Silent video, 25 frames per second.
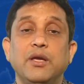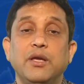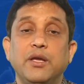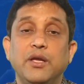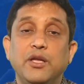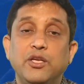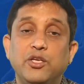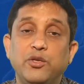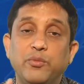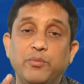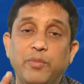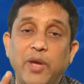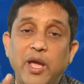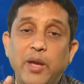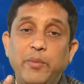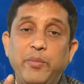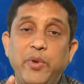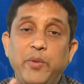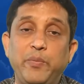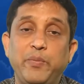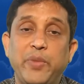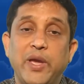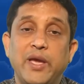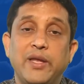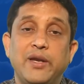it may
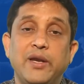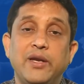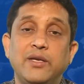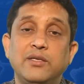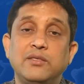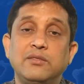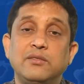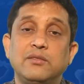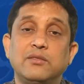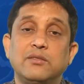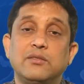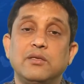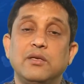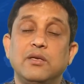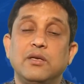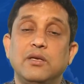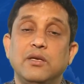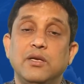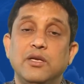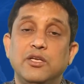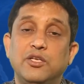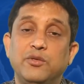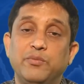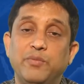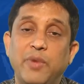be parents,
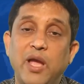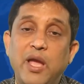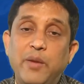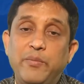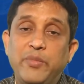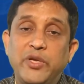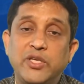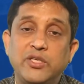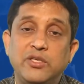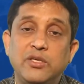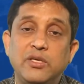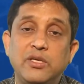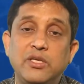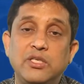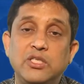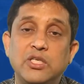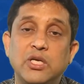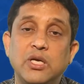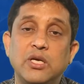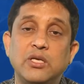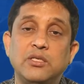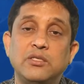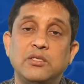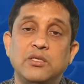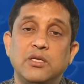it may be
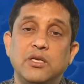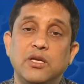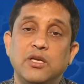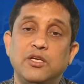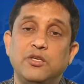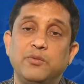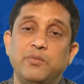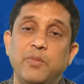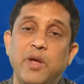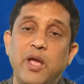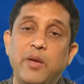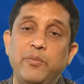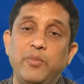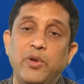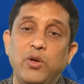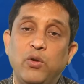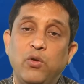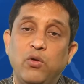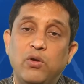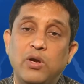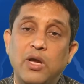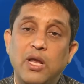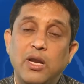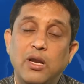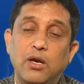teachers, it may be
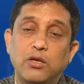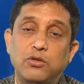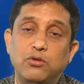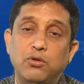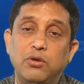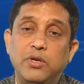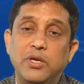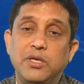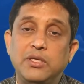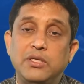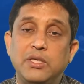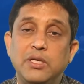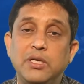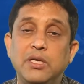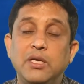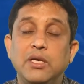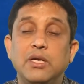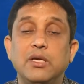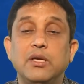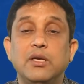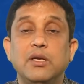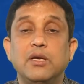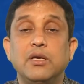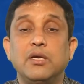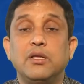local authority,
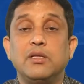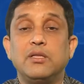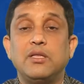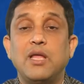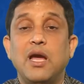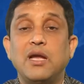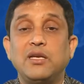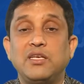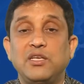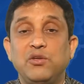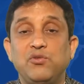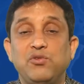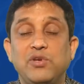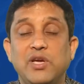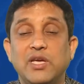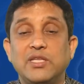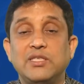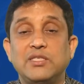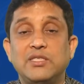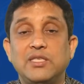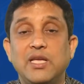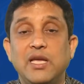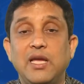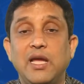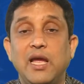that you
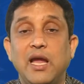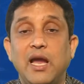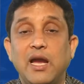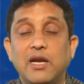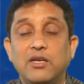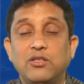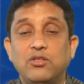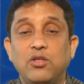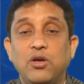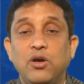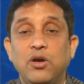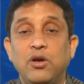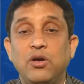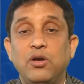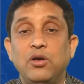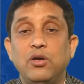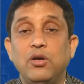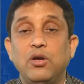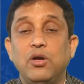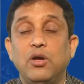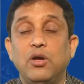can say at the